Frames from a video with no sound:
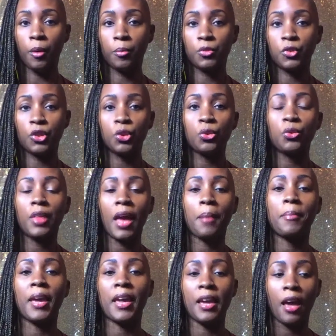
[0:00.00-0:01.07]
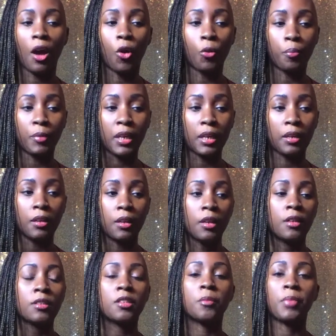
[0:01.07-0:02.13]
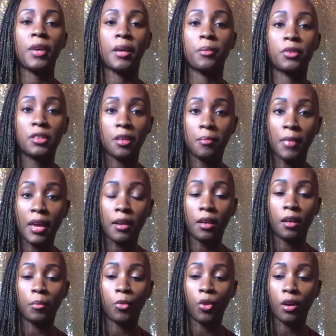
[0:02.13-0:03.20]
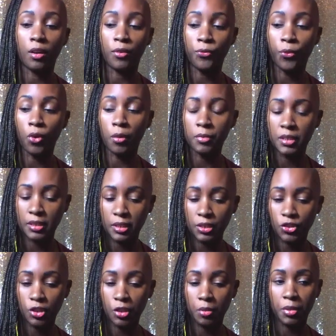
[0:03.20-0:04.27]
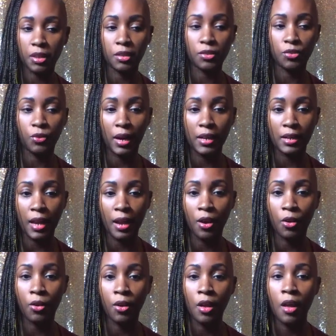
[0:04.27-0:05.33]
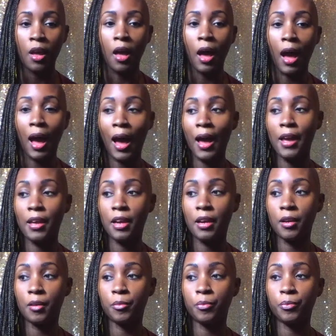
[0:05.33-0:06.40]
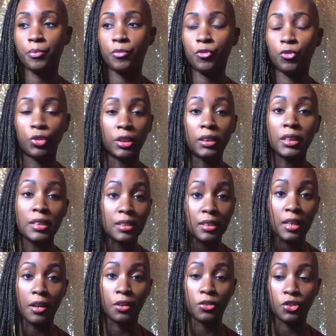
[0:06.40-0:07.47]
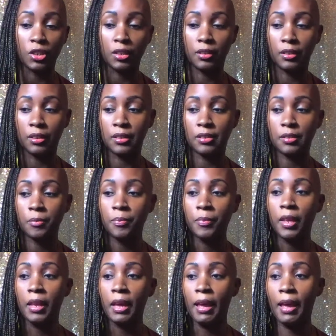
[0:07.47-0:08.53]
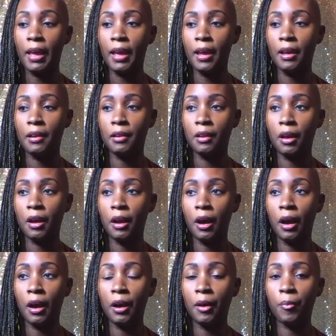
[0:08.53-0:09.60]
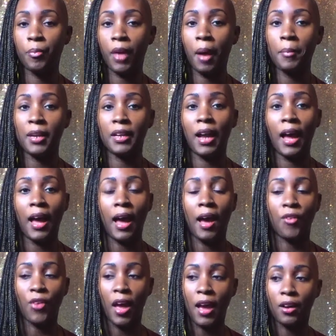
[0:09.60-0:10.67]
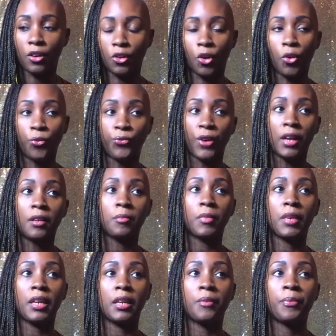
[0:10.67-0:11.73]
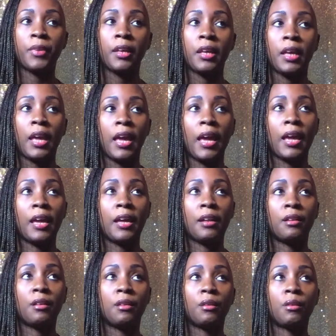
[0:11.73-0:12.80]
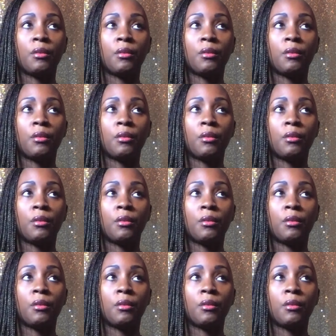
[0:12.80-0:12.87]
too, that may help me to be able to make a more informed decision, because right now I am really scared shitless. And I mean, I've had a GoFundMe, and